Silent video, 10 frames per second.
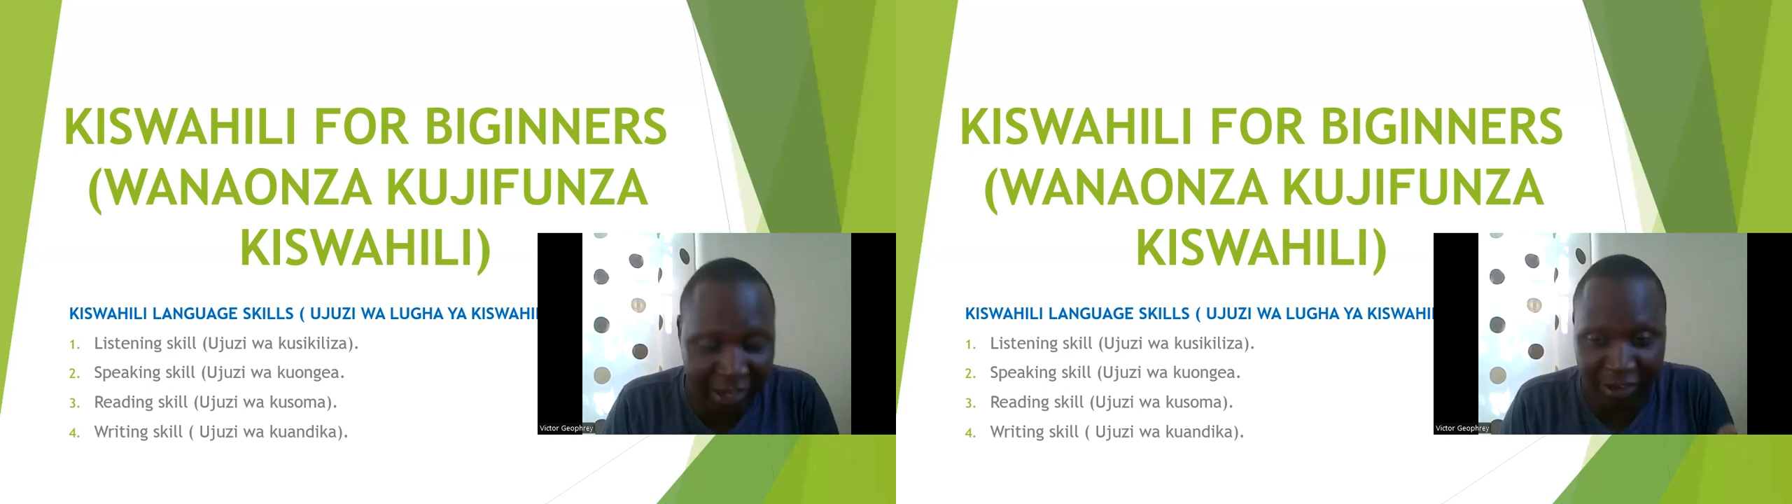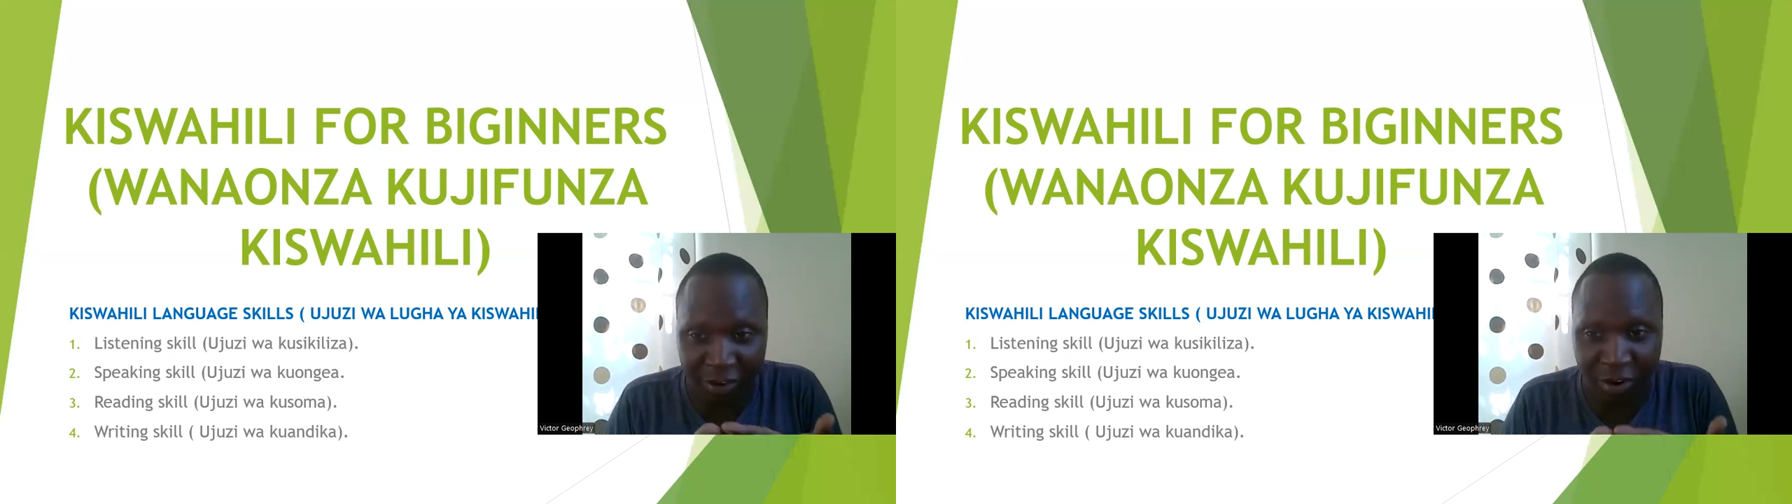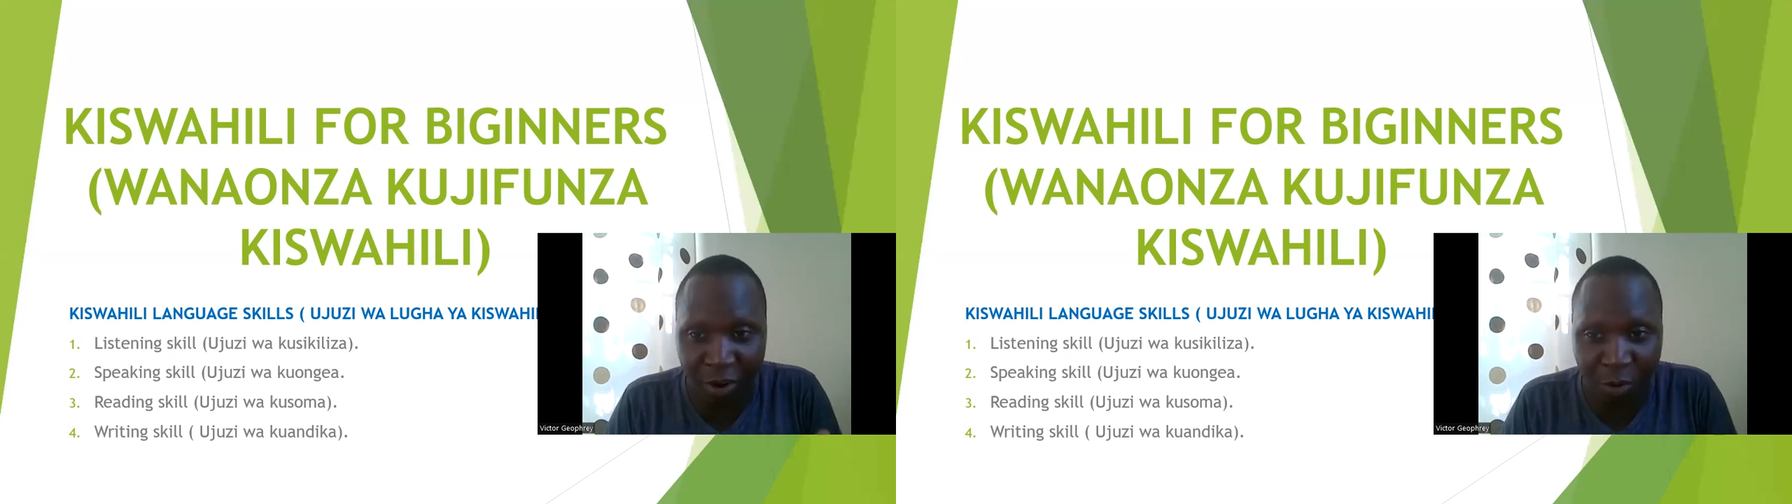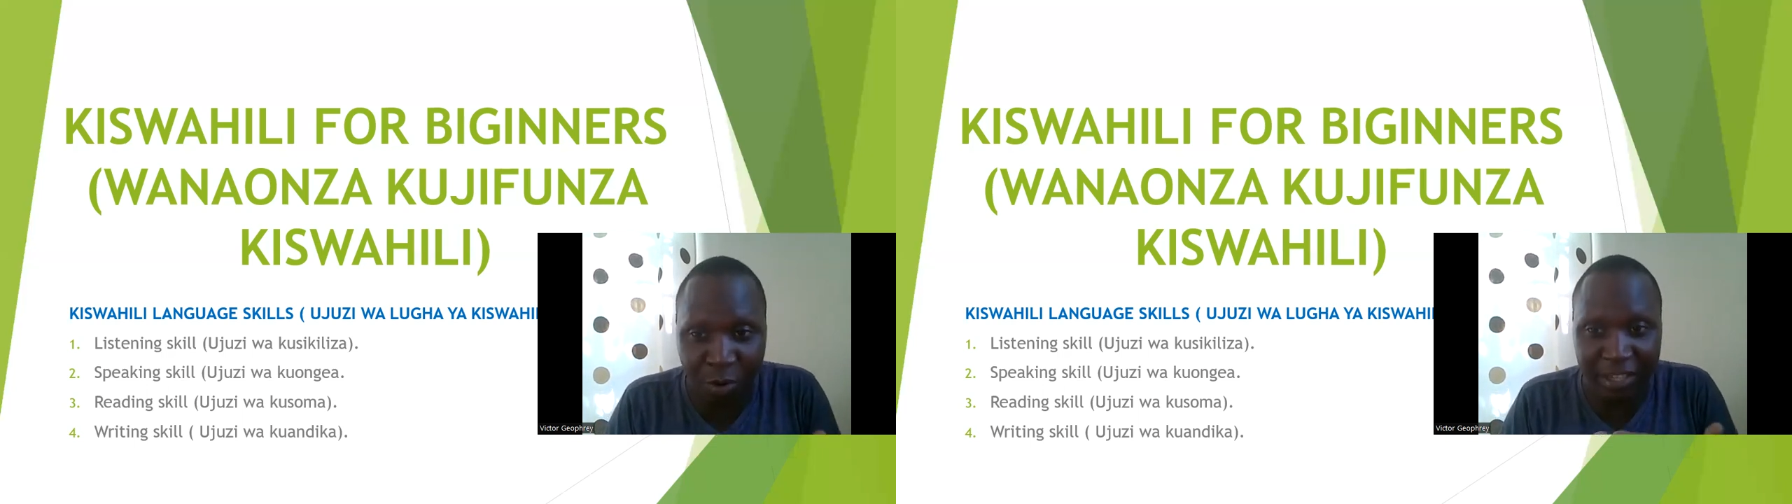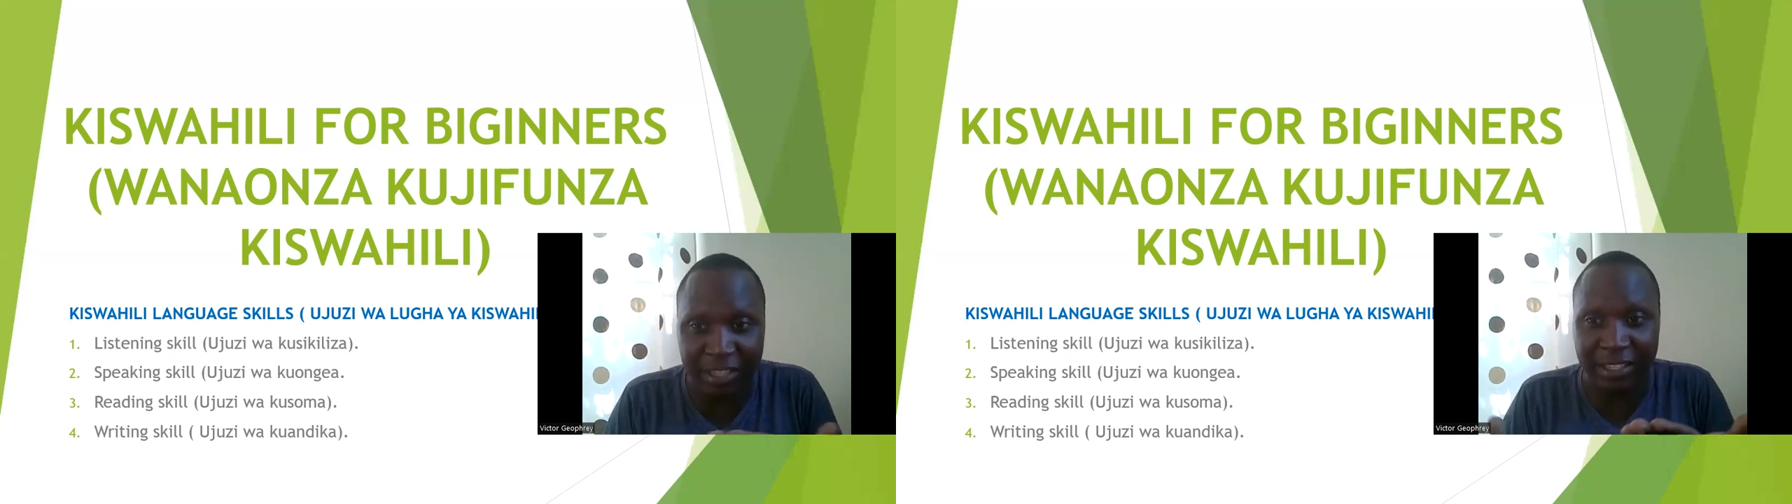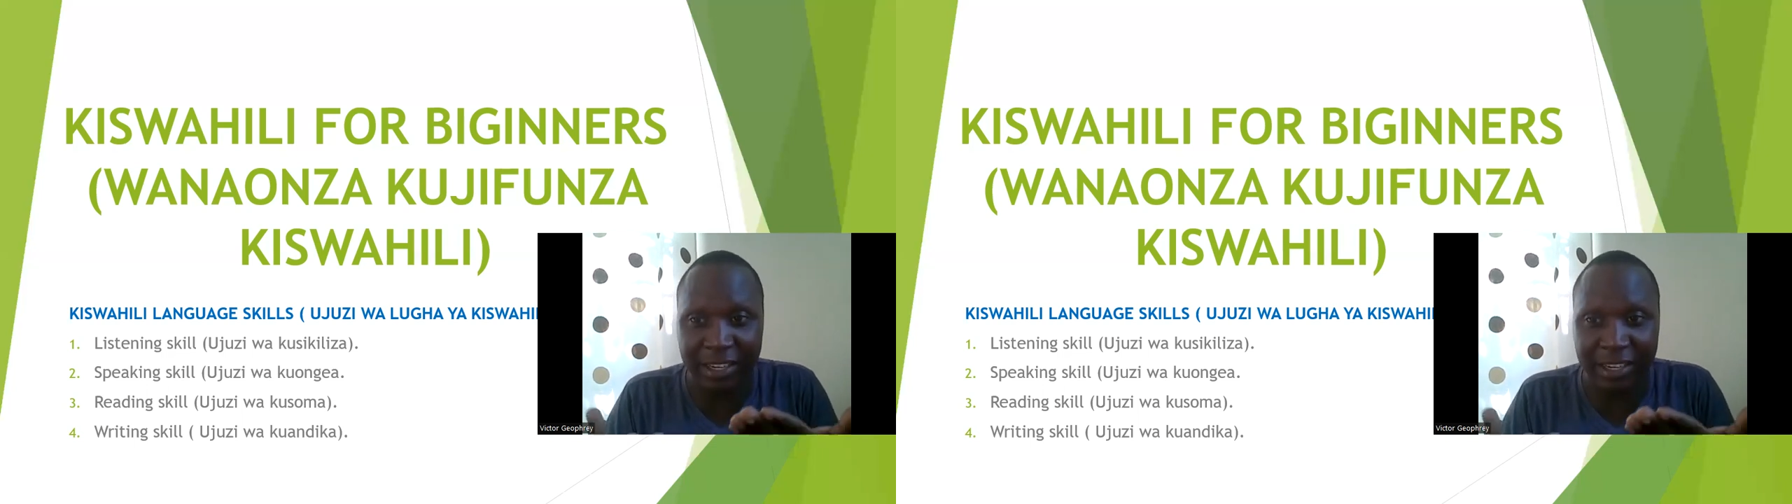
can know what is